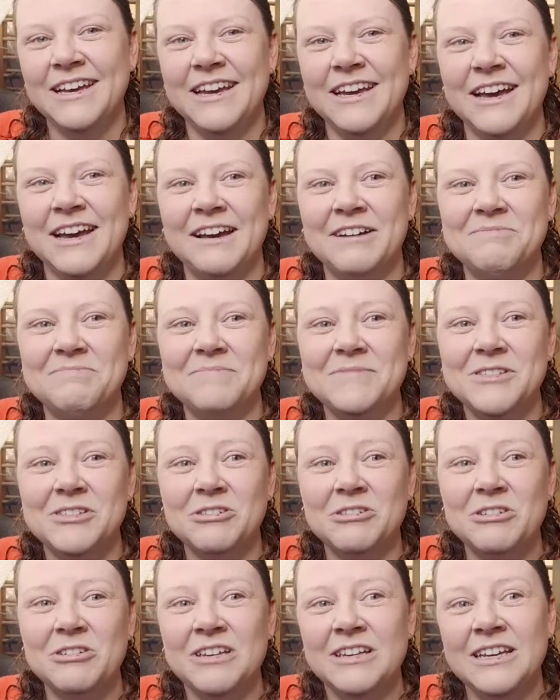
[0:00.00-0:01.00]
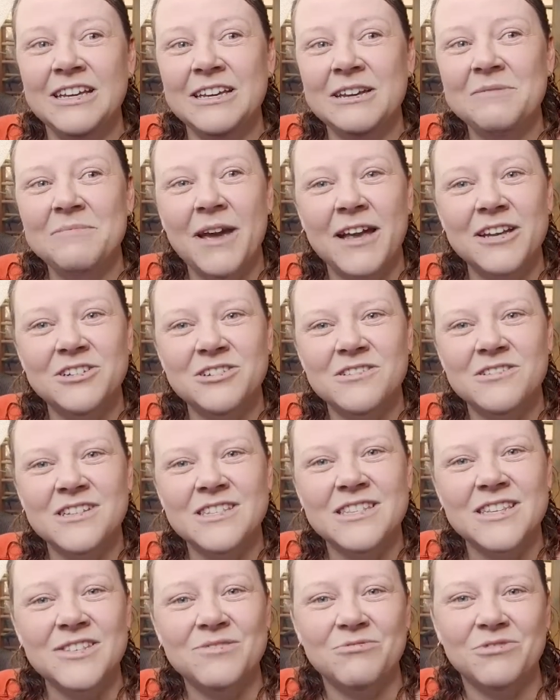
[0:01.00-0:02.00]
Um, so Patreon
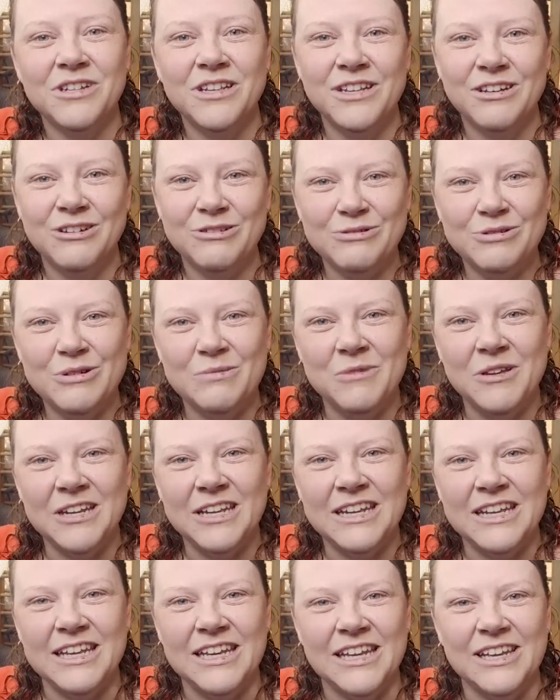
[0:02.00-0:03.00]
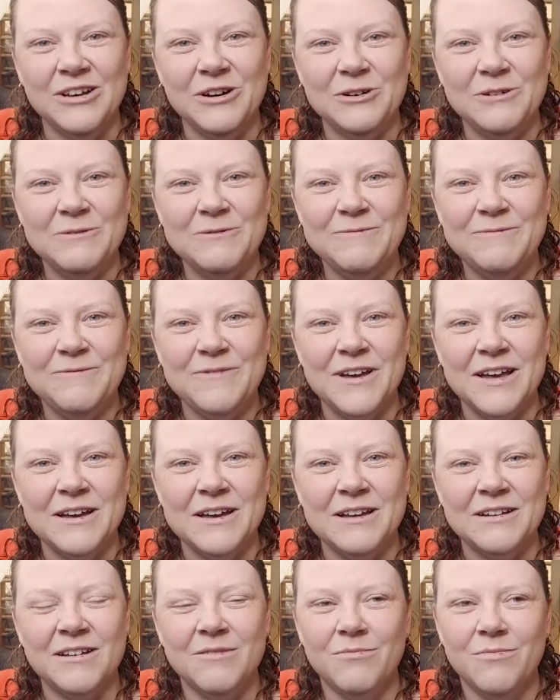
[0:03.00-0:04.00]
is this really cool community of
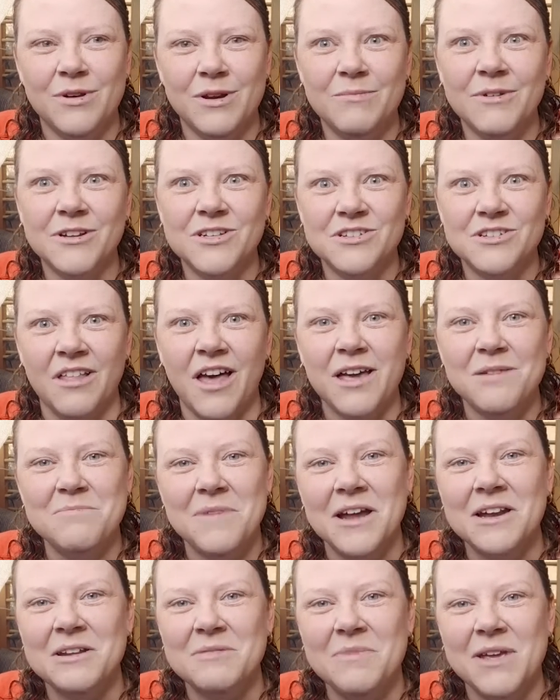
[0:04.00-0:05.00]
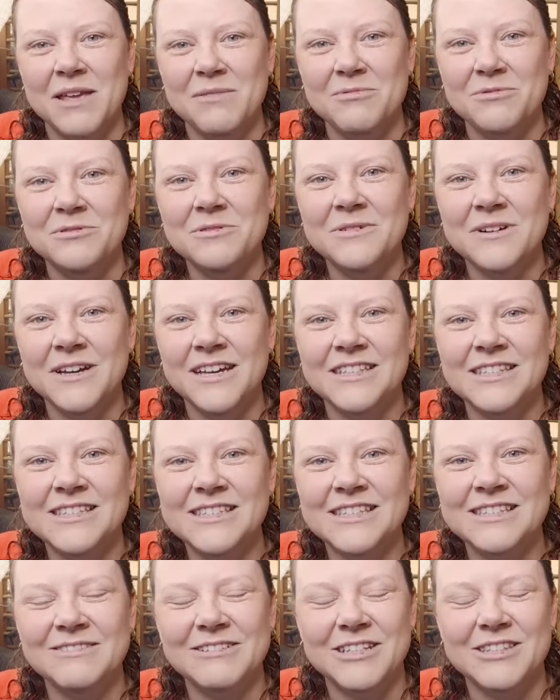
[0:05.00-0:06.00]
uh, pretty much like-minded people.
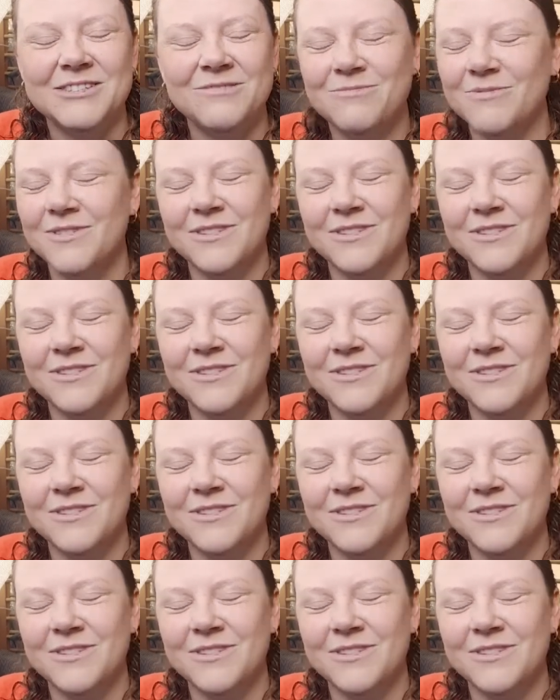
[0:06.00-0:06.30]
It's it's